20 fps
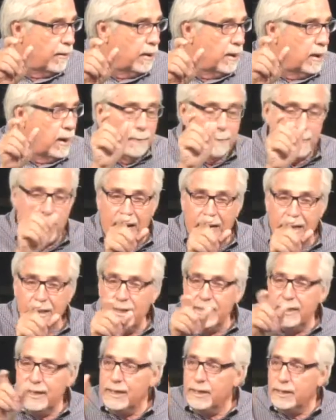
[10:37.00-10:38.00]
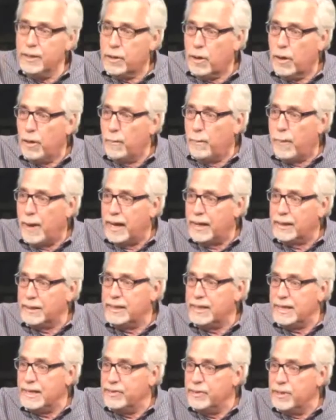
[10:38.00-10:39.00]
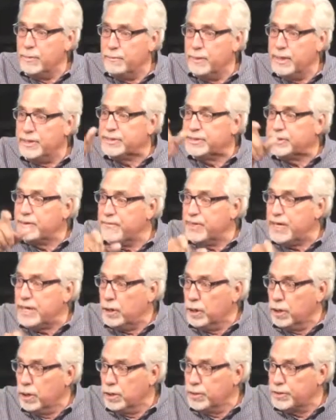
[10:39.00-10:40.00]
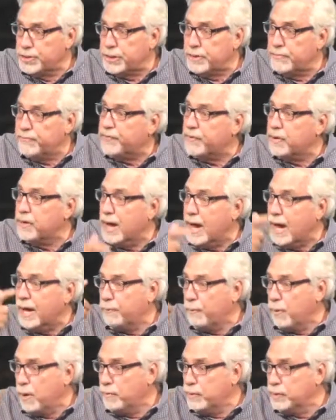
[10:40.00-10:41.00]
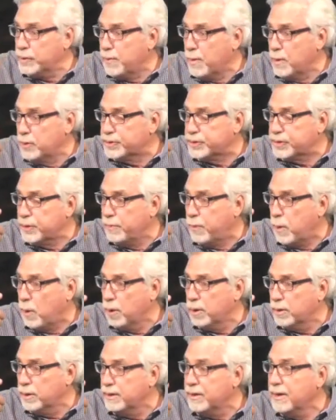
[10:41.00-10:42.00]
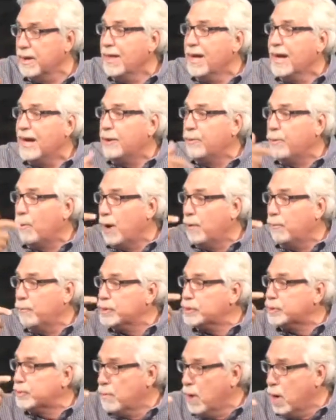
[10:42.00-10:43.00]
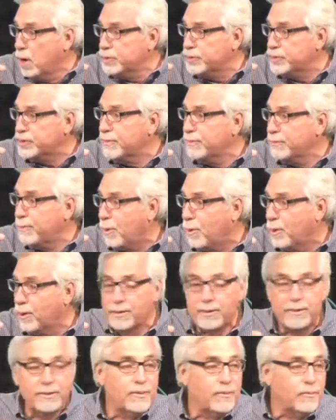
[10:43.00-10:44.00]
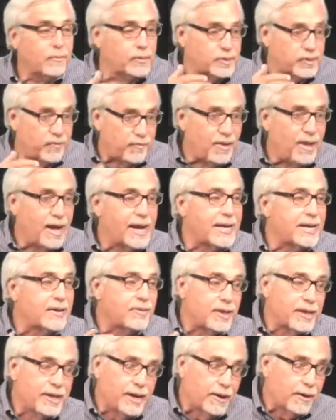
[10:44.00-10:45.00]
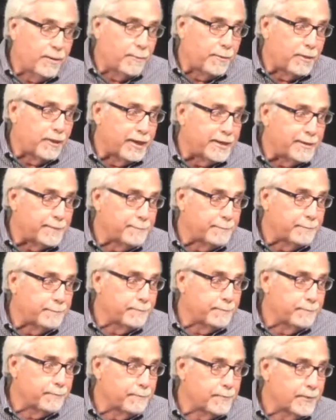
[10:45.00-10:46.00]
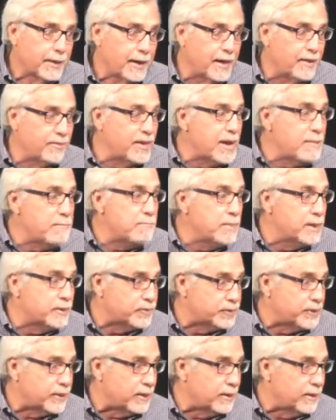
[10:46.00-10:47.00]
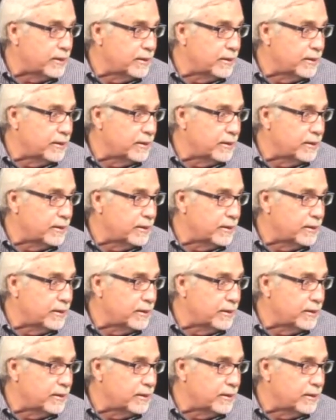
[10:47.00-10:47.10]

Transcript: A pilot and a co pilot, in the midst of the urgent, forgot what was most important, and what was most important was flying the airplane, and they missed it.